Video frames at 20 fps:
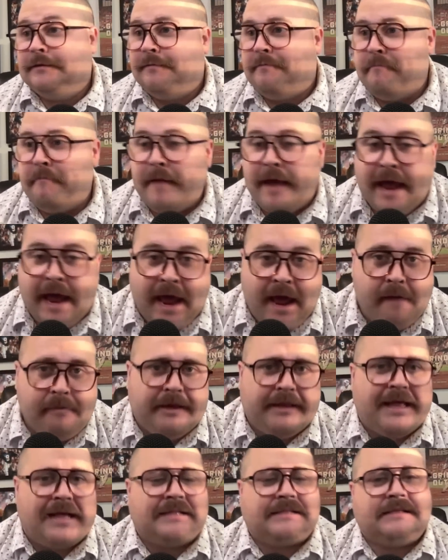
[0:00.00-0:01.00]
Maybe
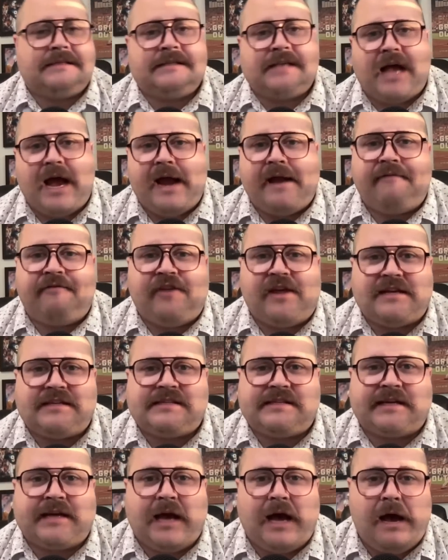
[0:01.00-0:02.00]
that's a sign of things
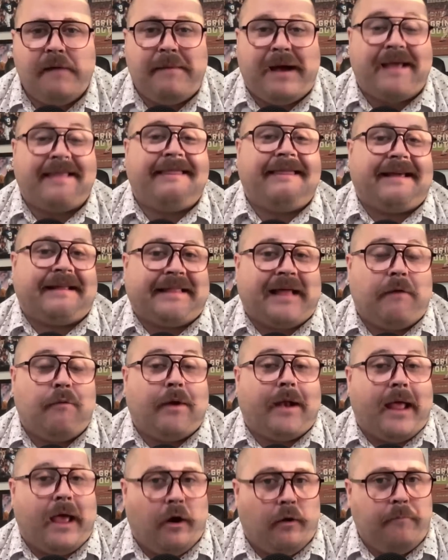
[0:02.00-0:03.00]
to come. I think that
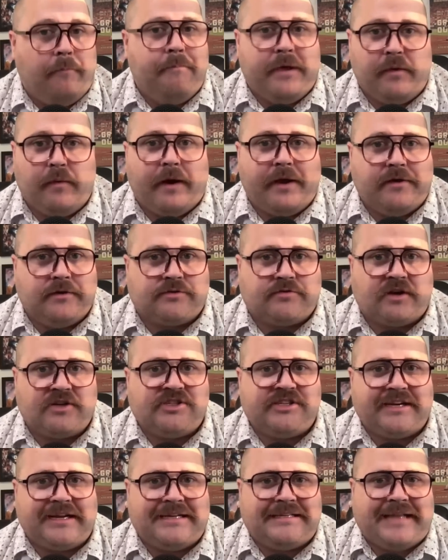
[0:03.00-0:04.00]
would help BYU's
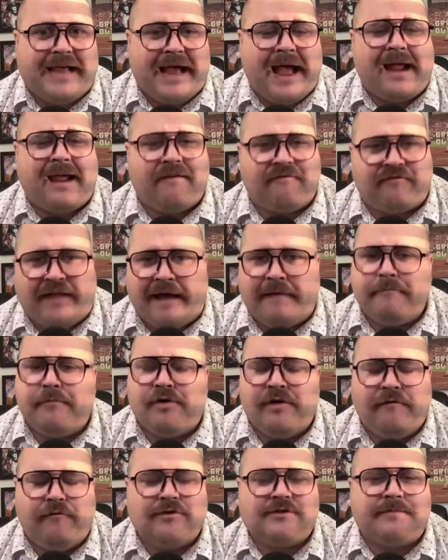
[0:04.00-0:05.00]
rushing attack if that
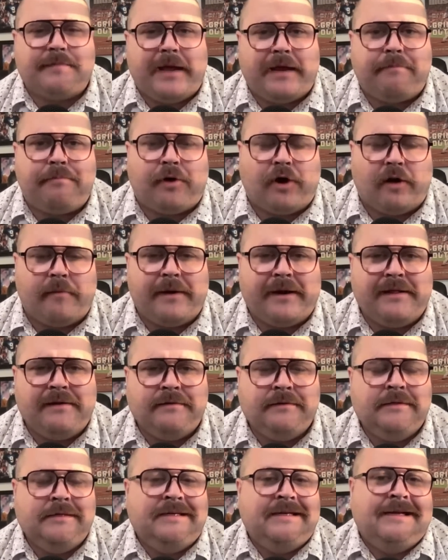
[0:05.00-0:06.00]
move was made permanent.
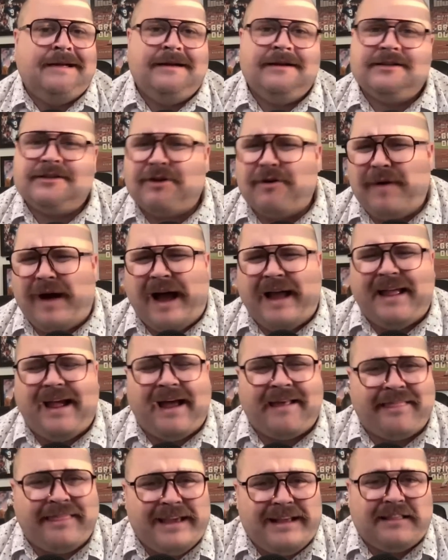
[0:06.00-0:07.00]
So
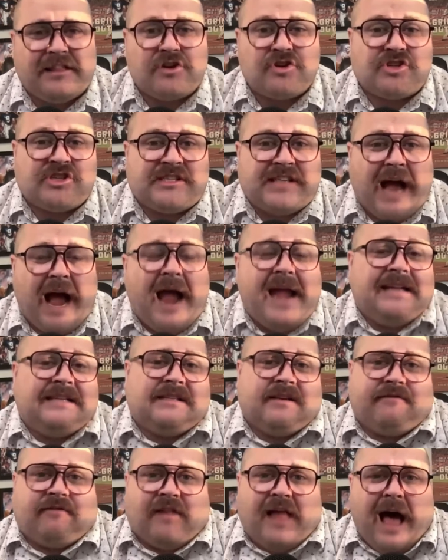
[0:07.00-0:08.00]
I think there's signs
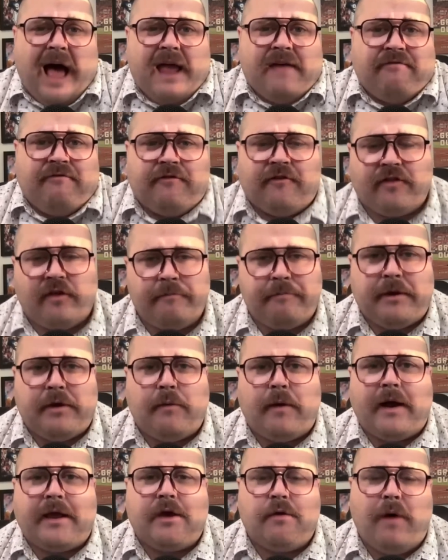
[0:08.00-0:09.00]
of life for the
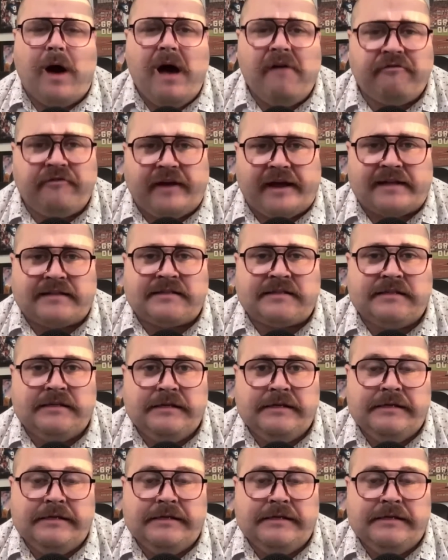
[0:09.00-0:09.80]
BYU offense.